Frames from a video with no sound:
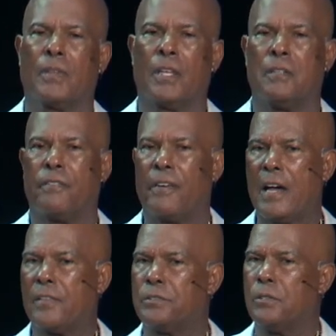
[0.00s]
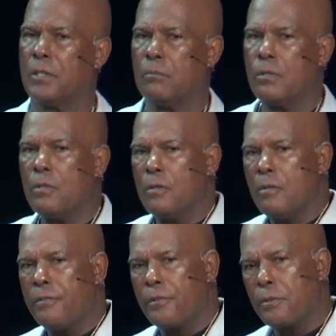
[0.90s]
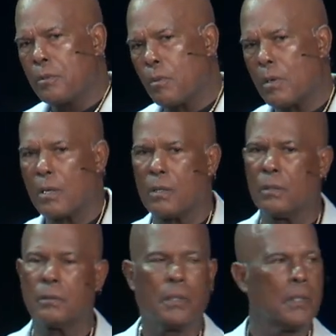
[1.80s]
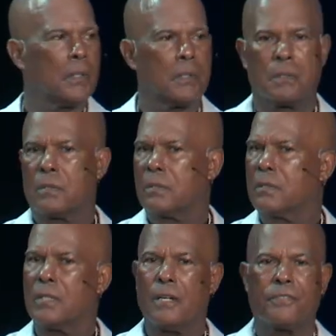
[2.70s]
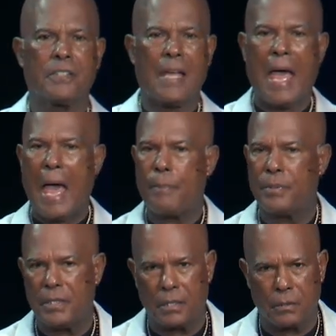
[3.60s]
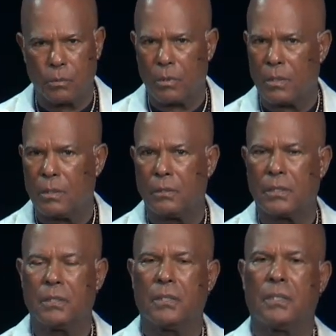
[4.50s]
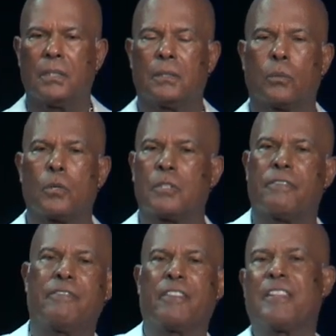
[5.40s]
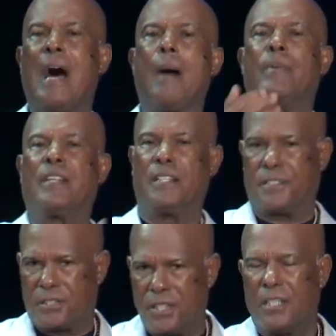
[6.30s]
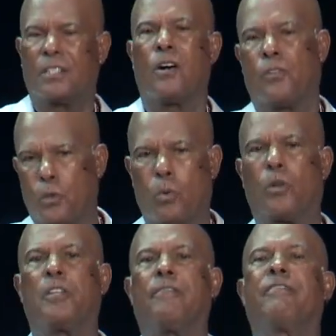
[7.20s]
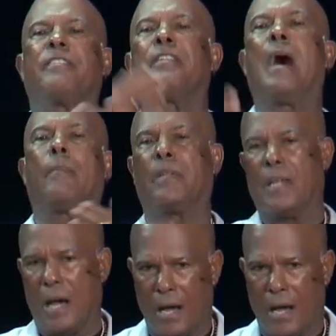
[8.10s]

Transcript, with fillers: And you find that you can move through the world. Stuff is happening in the world of phenomena. It's called the world of phenomena,